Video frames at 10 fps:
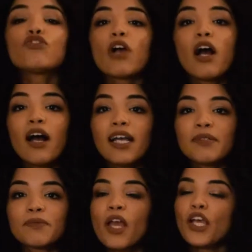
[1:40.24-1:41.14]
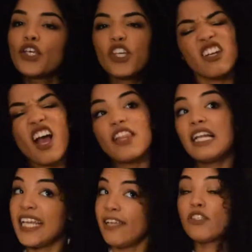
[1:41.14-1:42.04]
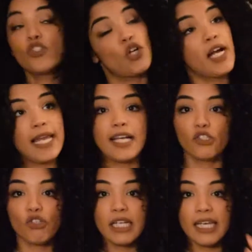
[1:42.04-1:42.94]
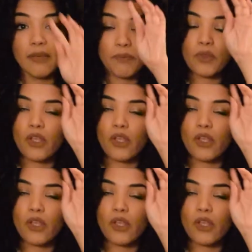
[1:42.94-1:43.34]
dry, you can either leave to dry naturally,